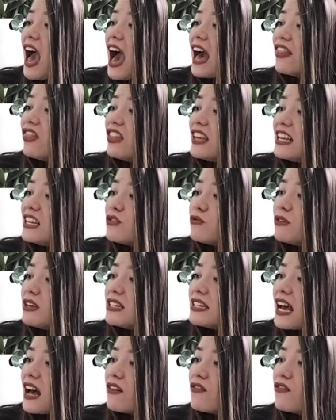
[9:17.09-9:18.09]
And these
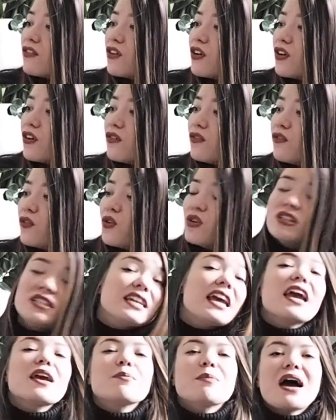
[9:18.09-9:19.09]
retail for
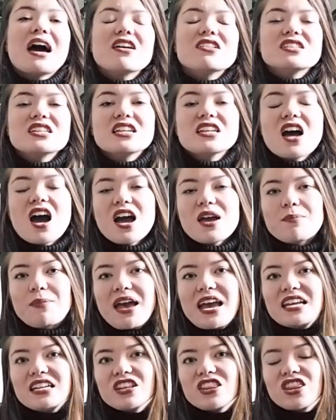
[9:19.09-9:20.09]
£48 and I
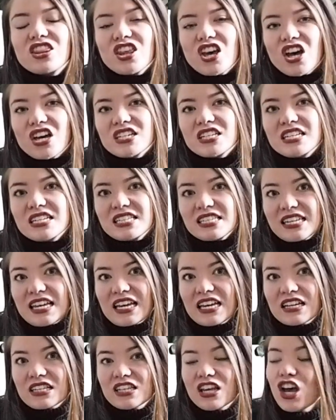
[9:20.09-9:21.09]
paid
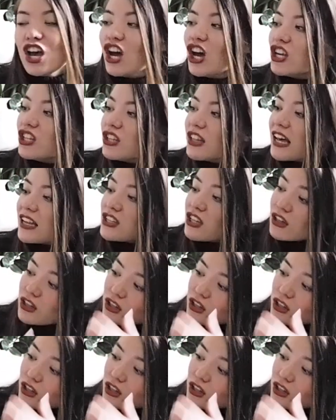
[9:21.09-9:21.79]
£36. So that's a